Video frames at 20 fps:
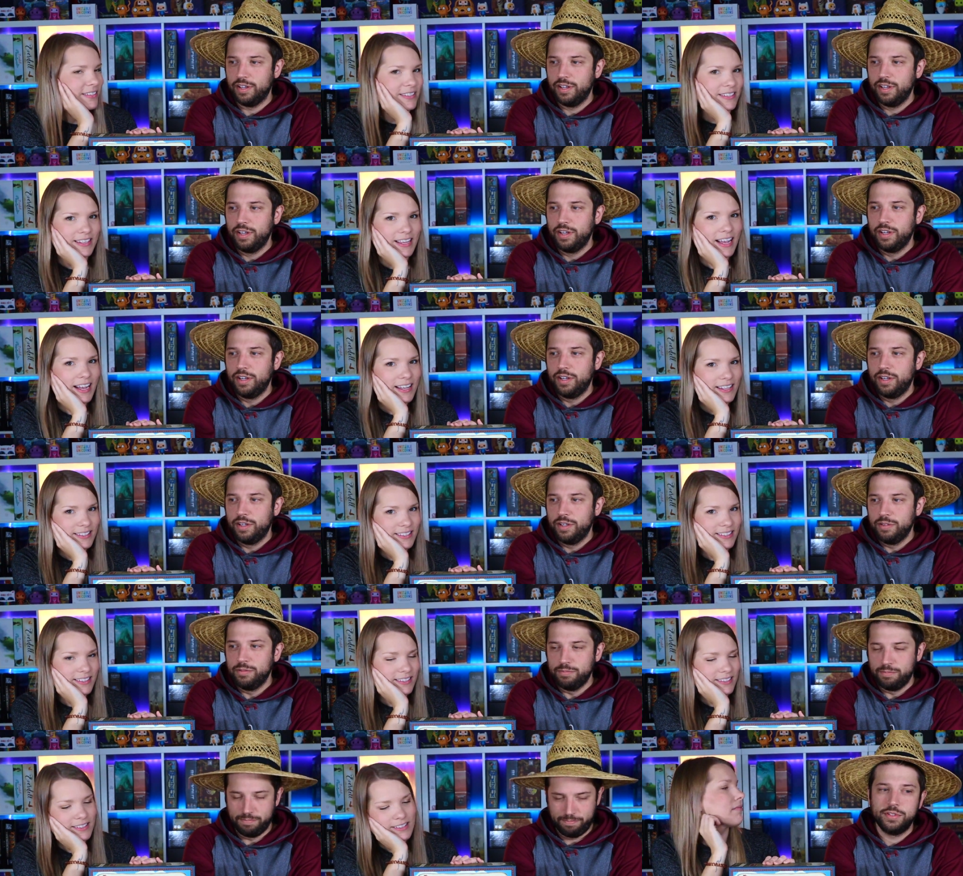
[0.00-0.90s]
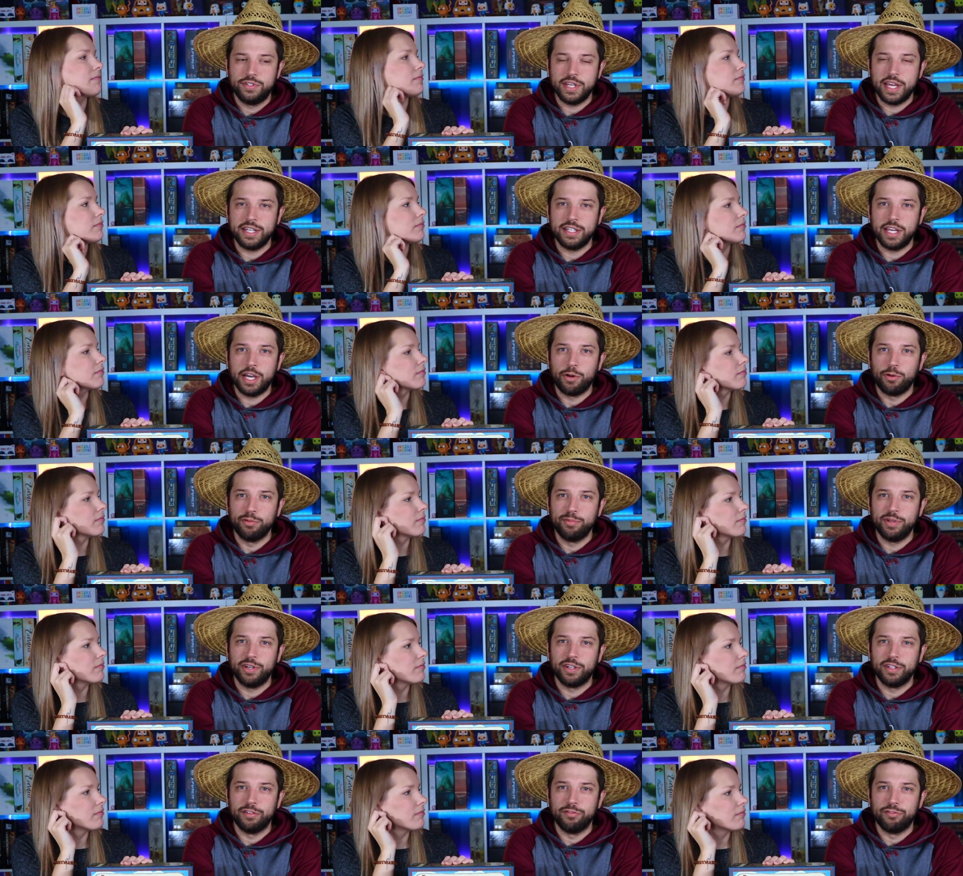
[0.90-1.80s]
Speaker 1: our stats. Danielle will
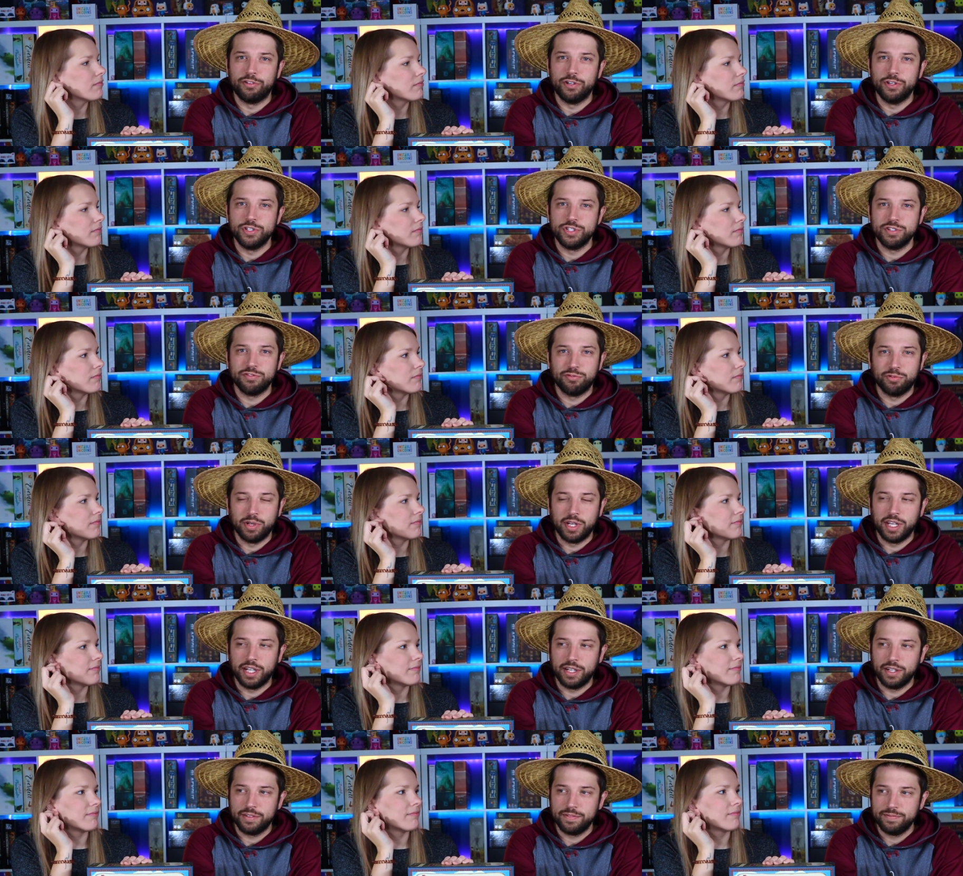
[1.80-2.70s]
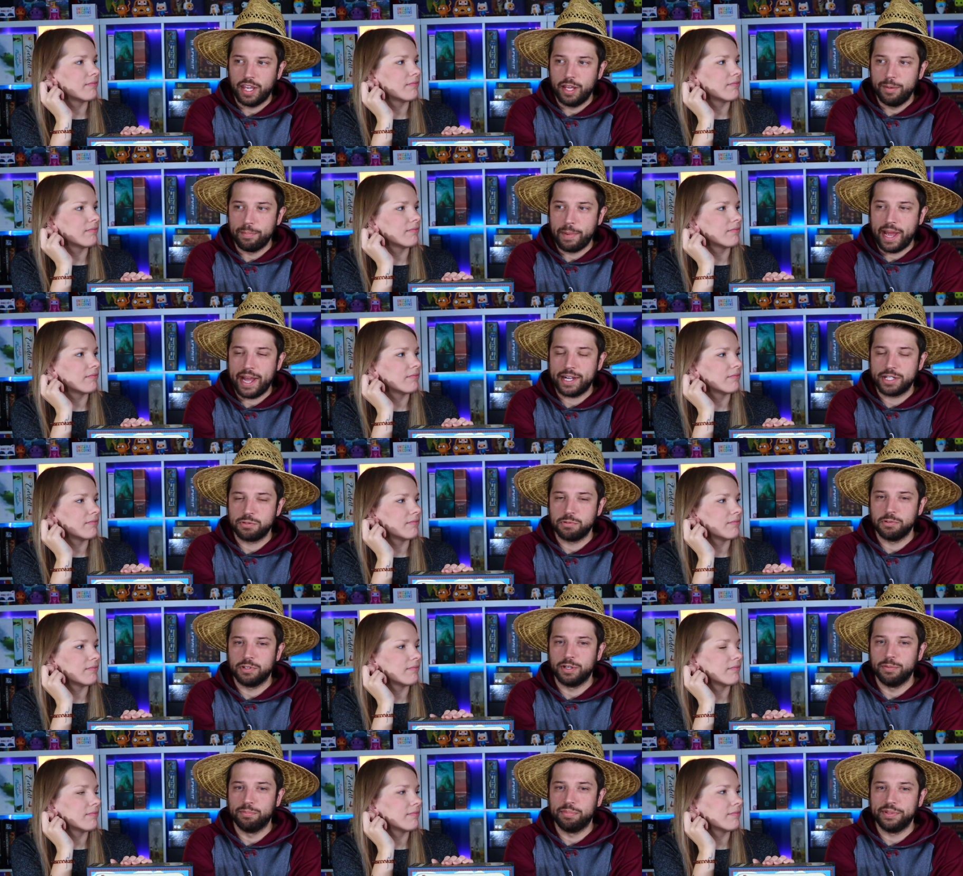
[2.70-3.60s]
be on the verge of winning, and Max
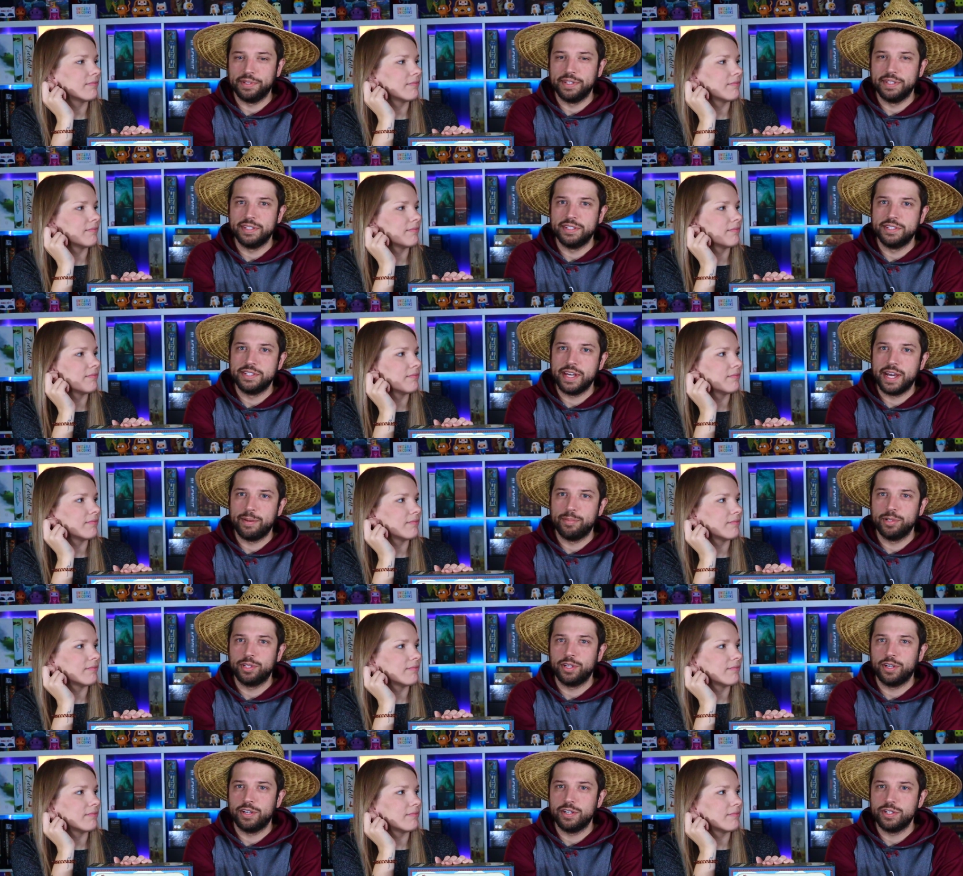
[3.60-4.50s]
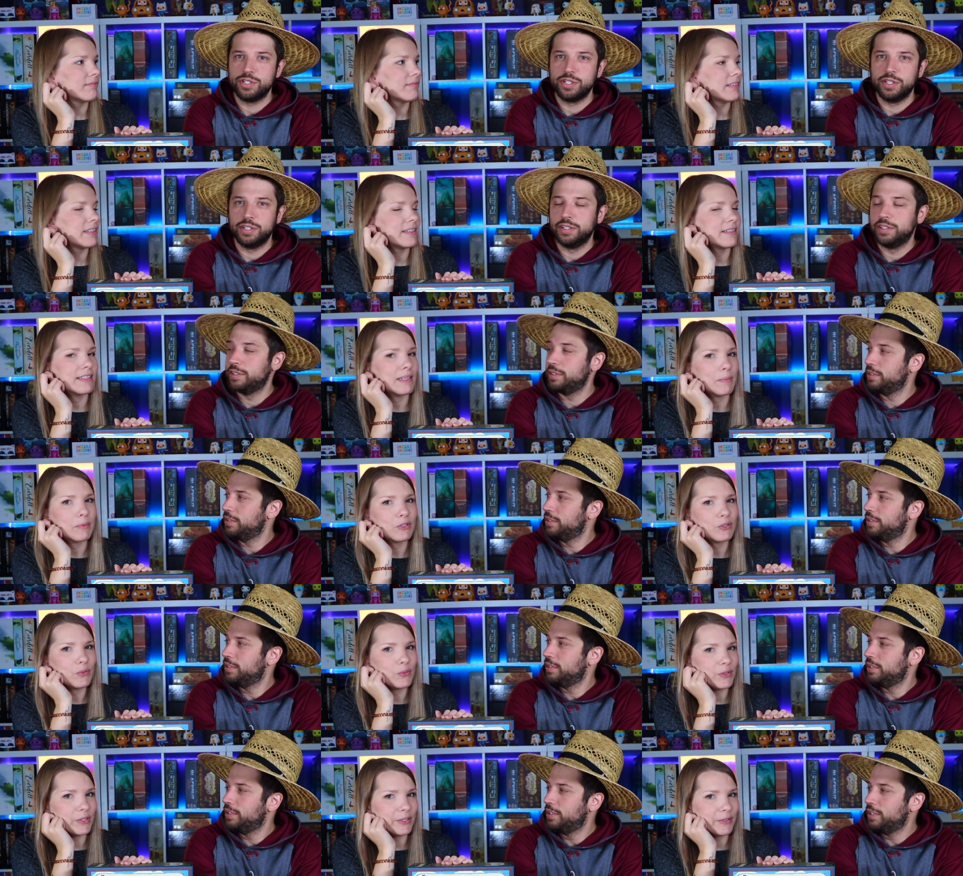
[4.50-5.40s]
will completely sabotage her.
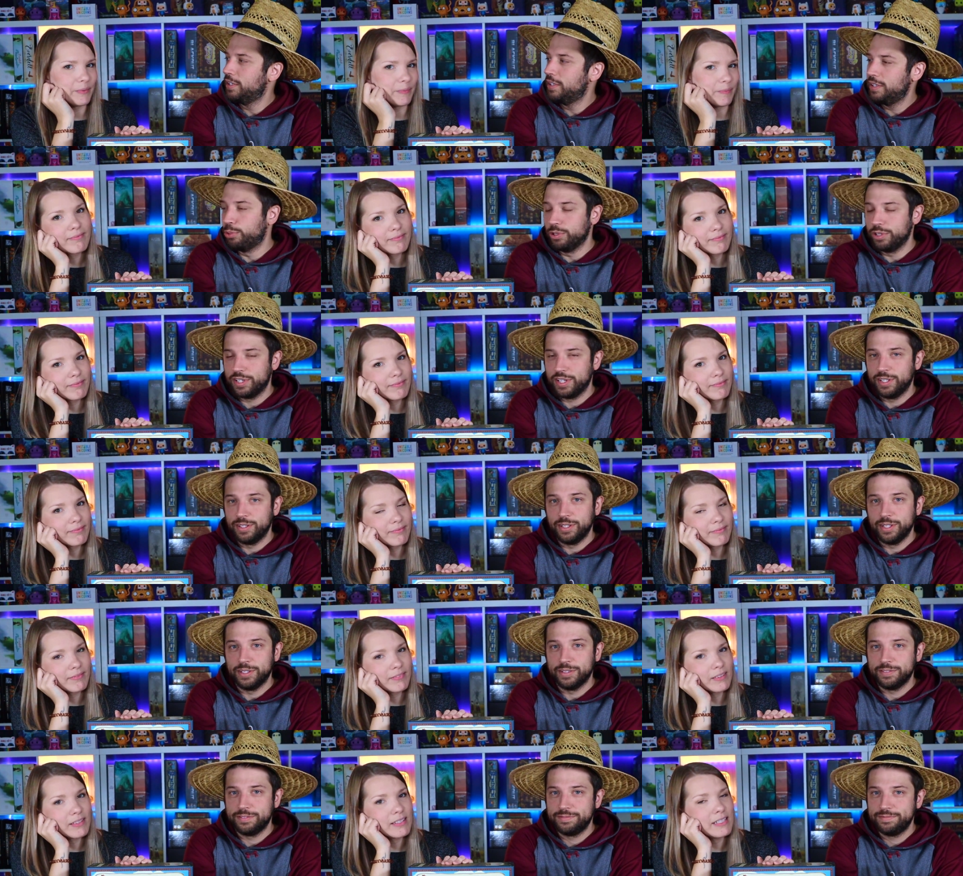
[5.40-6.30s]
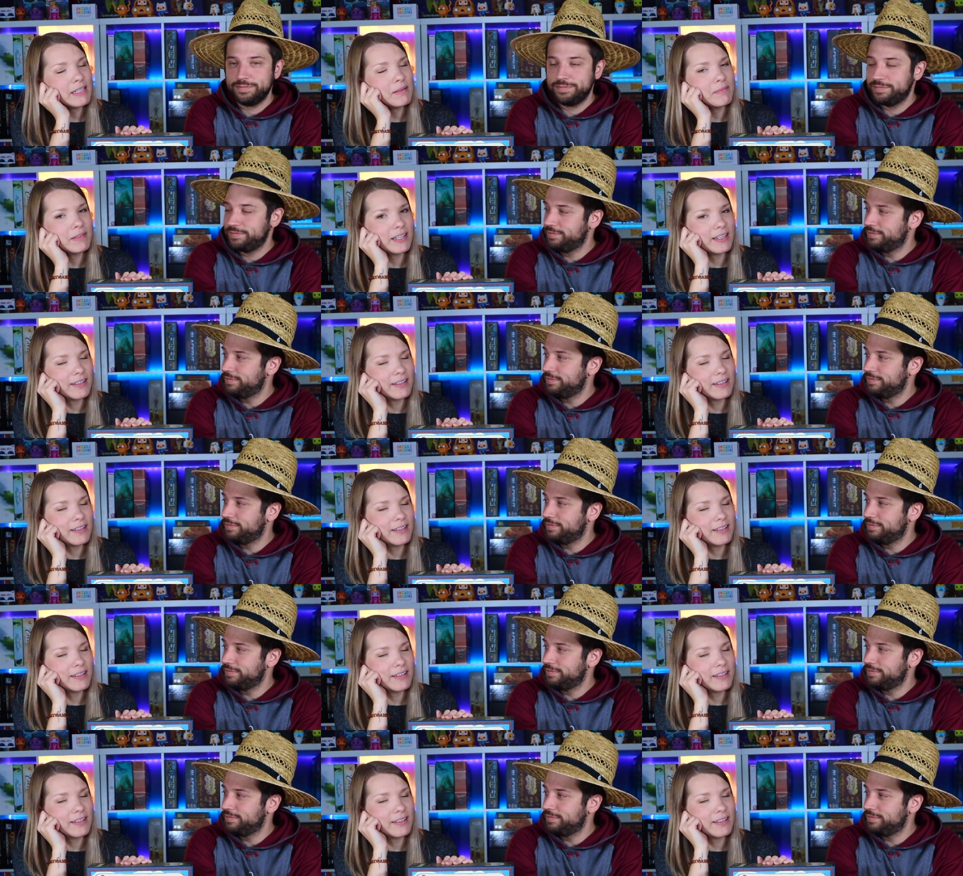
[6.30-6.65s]
Speaker 2: Saboteur.
Speaker 1: Poor Danielle.
Speaker 2: Team